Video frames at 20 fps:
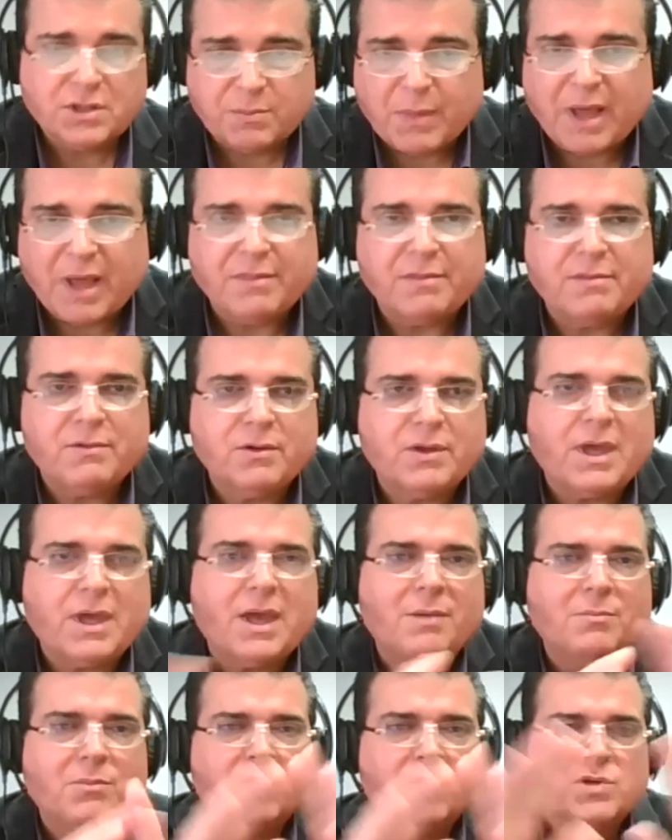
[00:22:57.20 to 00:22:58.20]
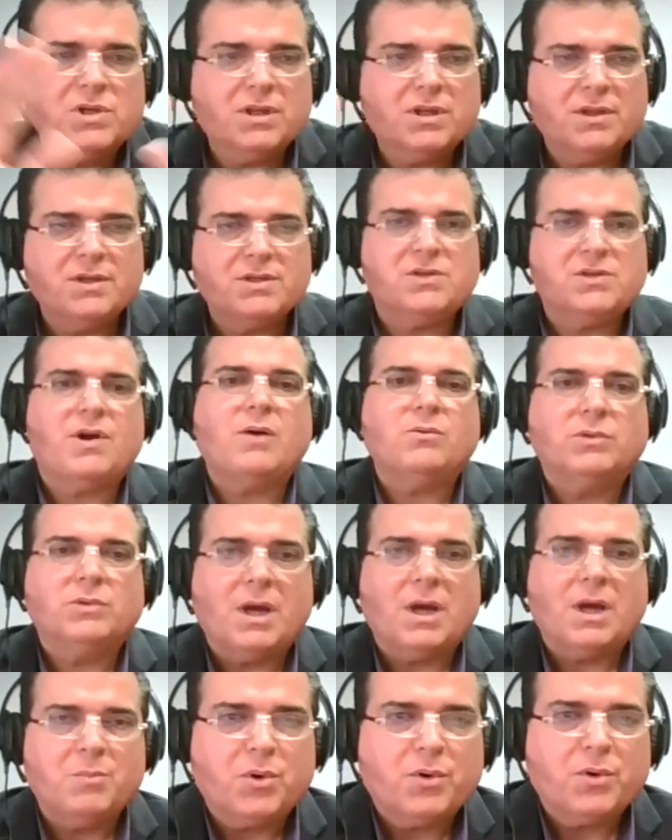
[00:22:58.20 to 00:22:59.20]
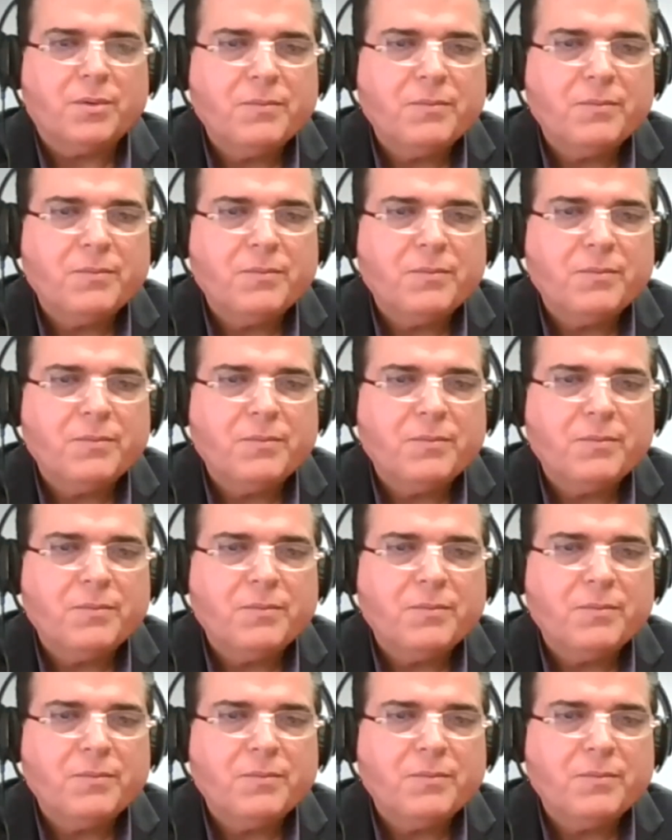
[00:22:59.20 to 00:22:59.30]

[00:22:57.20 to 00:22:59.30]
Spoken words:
a month. Okay, I'm using this round number.